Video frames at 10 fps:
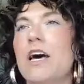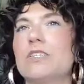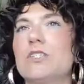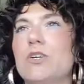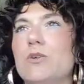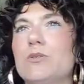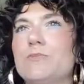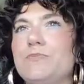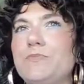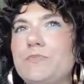And
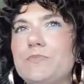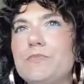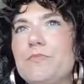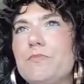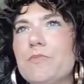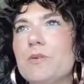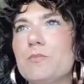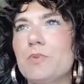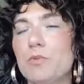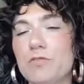so,
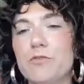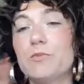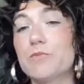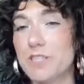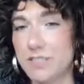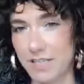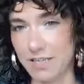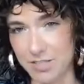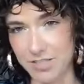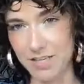but we filmed this
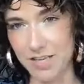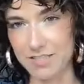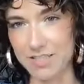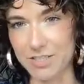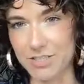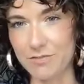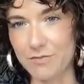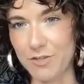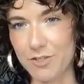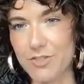end section
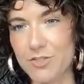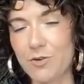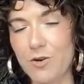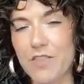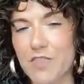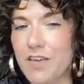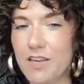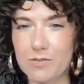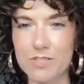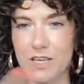first. So I think
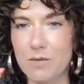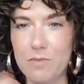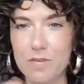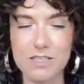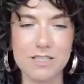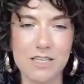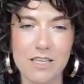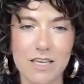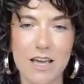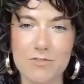it was like me
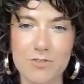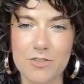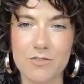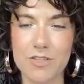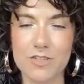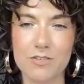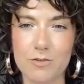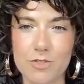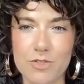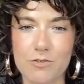singing after the
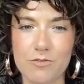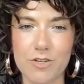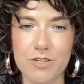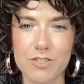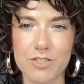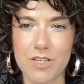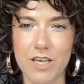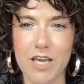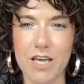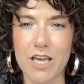festival was over, just
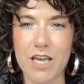like,